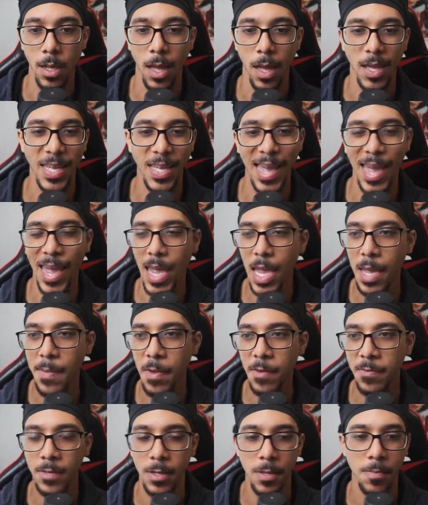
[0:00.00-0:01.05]
game
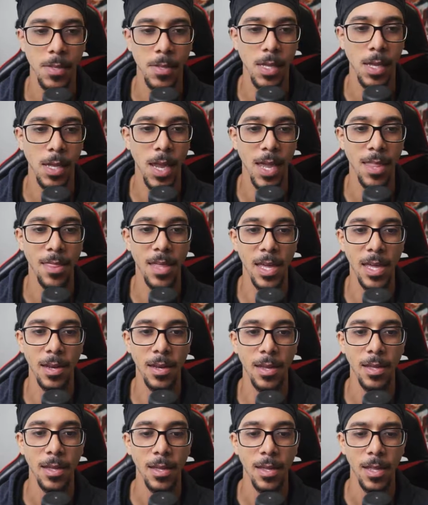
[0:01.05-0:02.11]
of something and
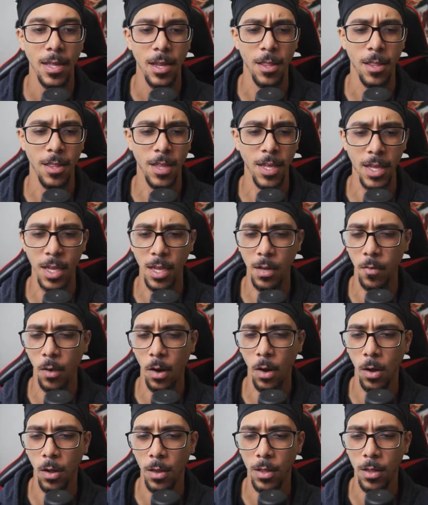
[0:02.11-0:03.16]
then thinking of
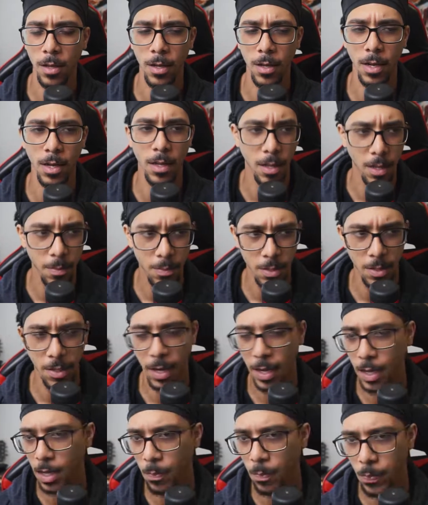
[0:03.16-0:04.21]
all the clips that I
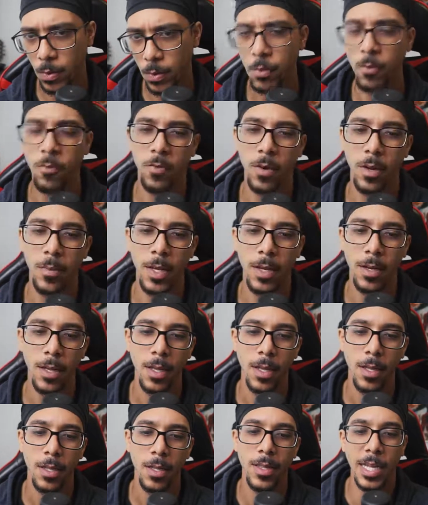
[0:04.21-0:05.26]
could pull from it,
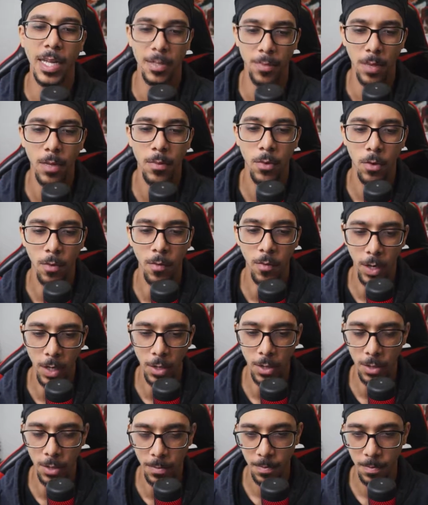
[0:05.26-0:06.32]
that's my
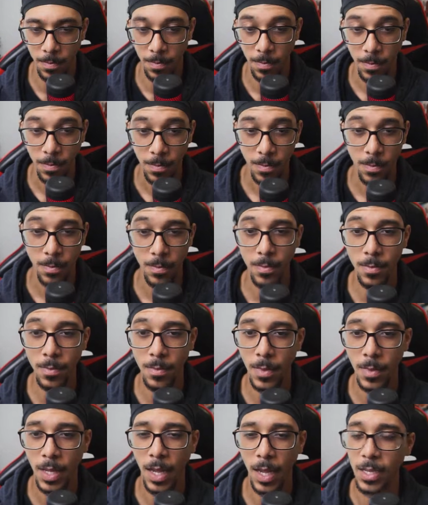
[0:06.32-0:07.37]
motivation.
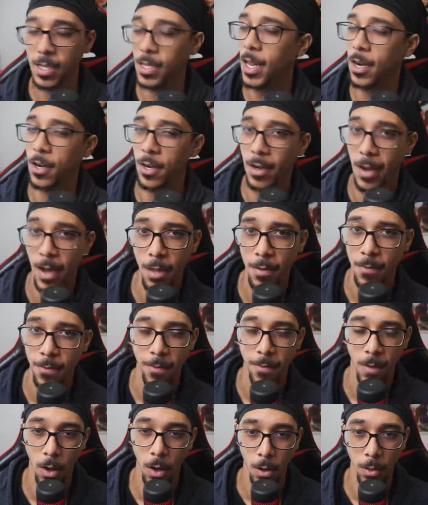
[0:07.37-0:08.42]
It's not enough
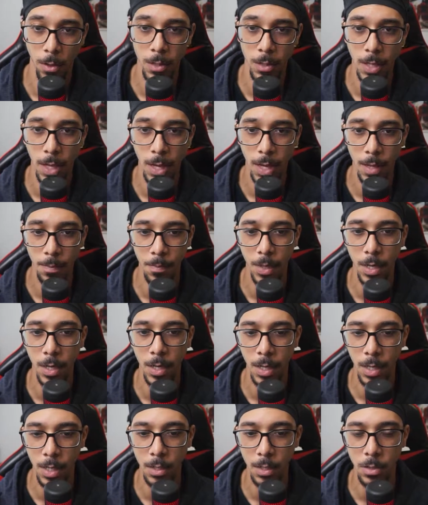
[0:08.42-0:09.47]
all the time, but it
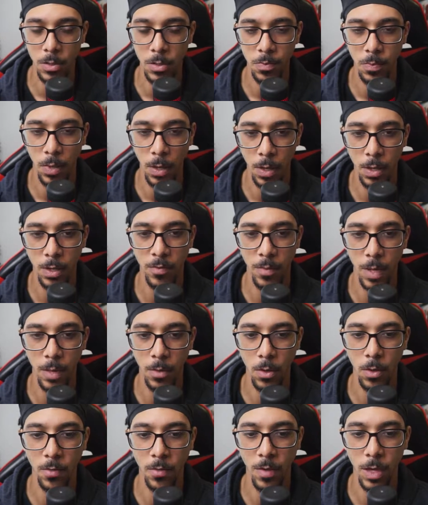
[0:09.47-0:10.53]
is part of my
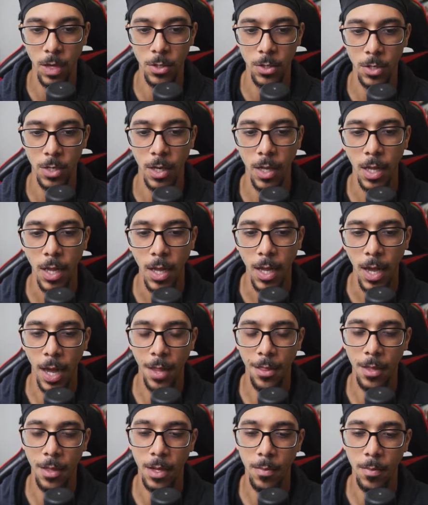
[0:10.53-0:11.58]
motivation. I
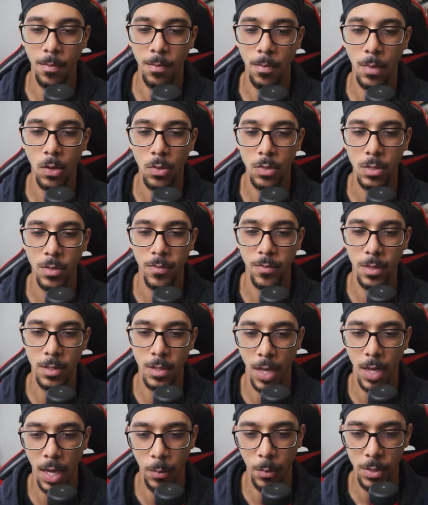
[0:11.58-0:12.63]
think most of the
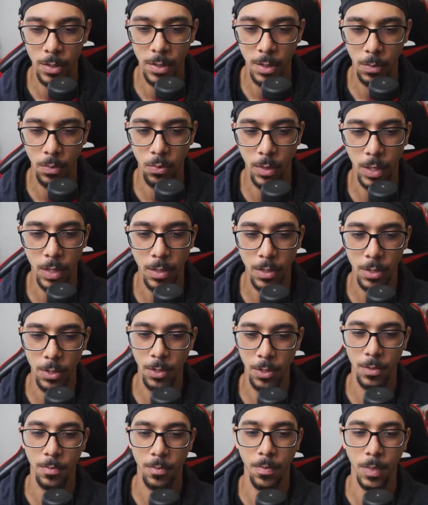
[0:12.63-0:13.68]
time what separates
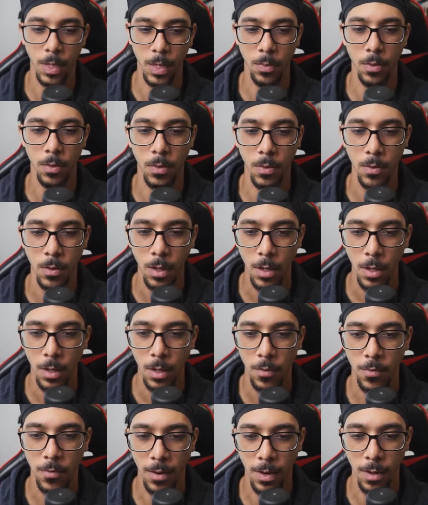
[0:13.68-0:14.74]
certain people
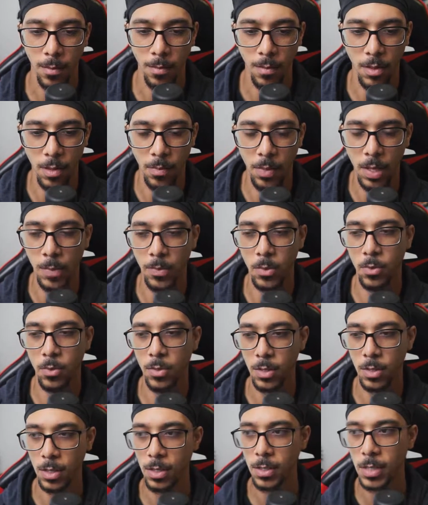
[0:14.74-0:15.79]
from the people who
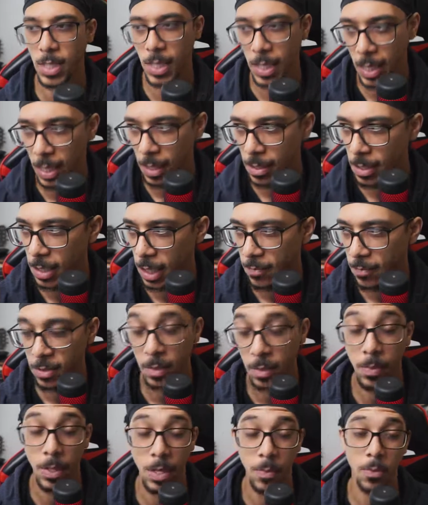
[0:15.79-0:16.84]
eat at stuff is the
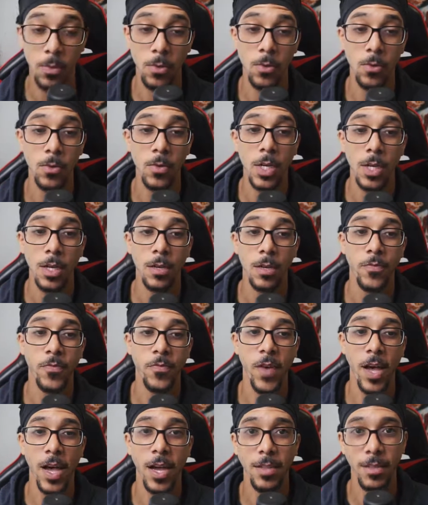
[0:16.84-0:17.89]
people who
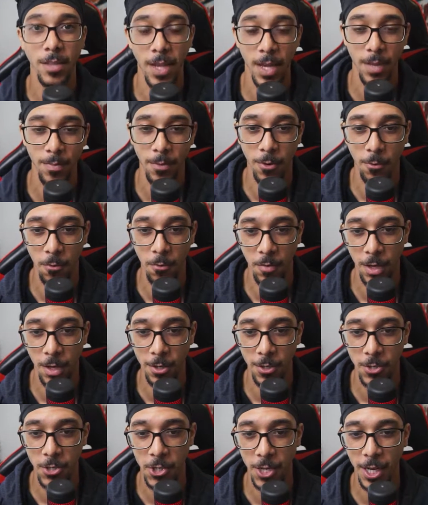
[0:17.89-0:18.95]
find that
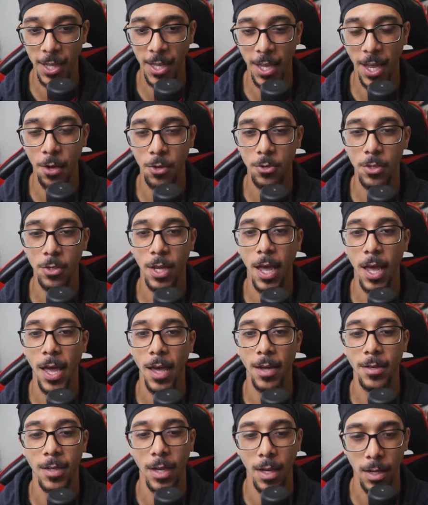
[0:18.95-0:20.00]
motivation and they actually
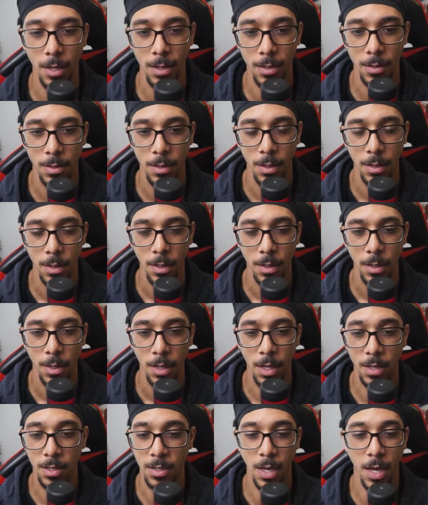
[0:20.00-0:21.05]
act on it.
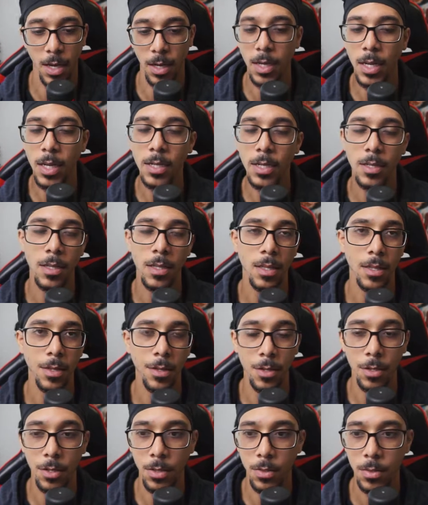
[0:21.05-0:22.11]
It's not an easy thing,
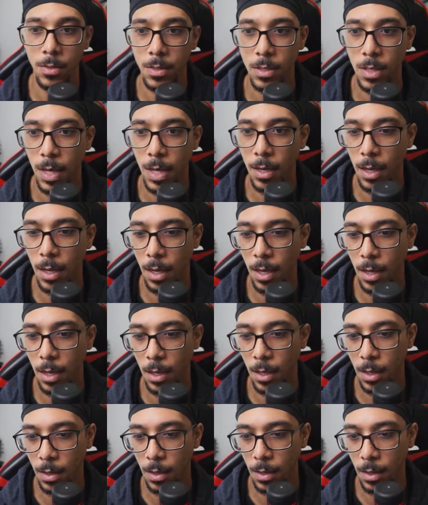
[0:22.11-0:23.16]
not
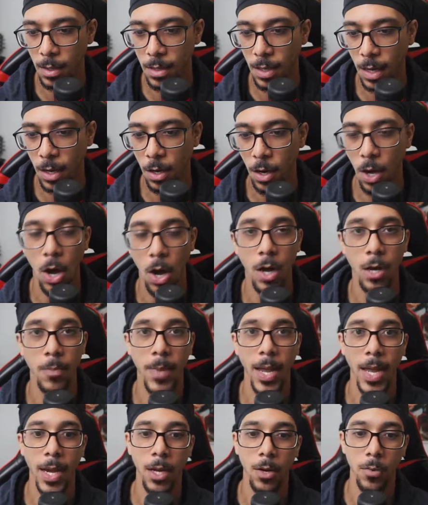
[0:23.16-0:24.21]
an
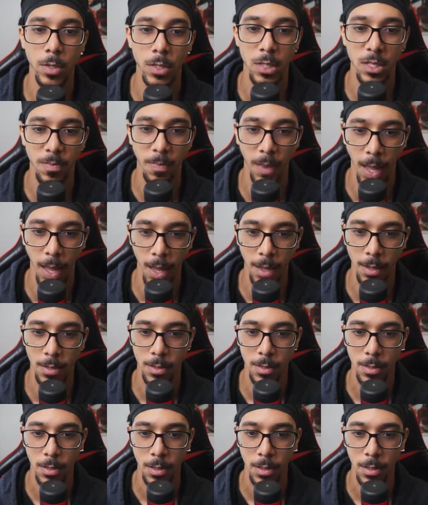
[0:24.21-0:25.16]
automatic response.